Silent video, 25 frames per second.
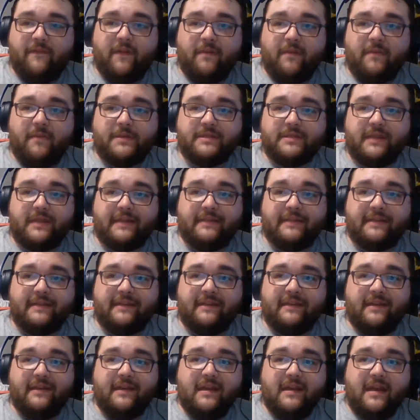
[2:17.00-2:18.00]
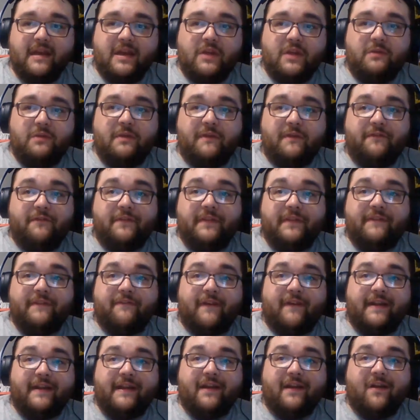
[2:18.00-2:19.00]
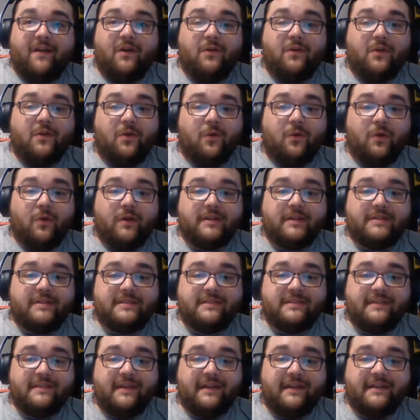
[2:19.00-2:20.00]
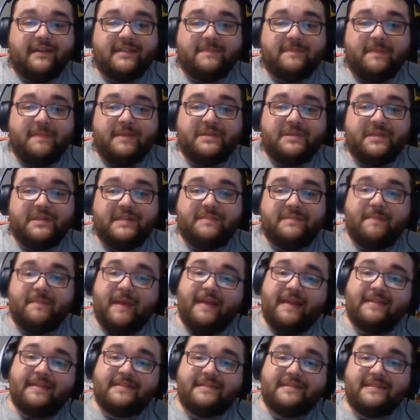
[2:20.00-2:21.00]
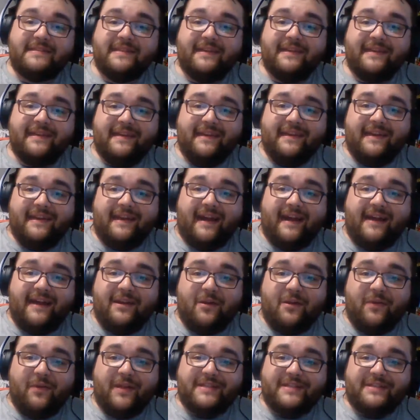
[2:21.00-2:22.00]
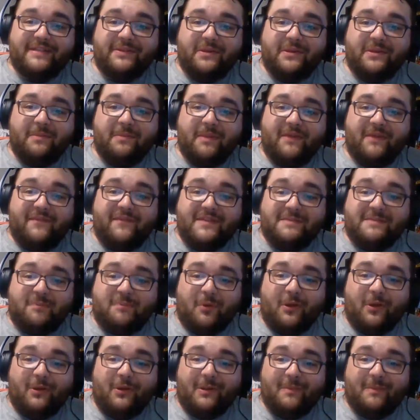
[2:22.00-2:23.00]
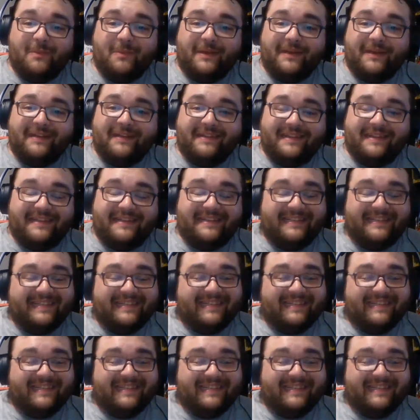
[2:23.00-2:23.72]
I very much liked it. You definitely find out how Korg's species mates. I know that's a little bit of a spoiler, but...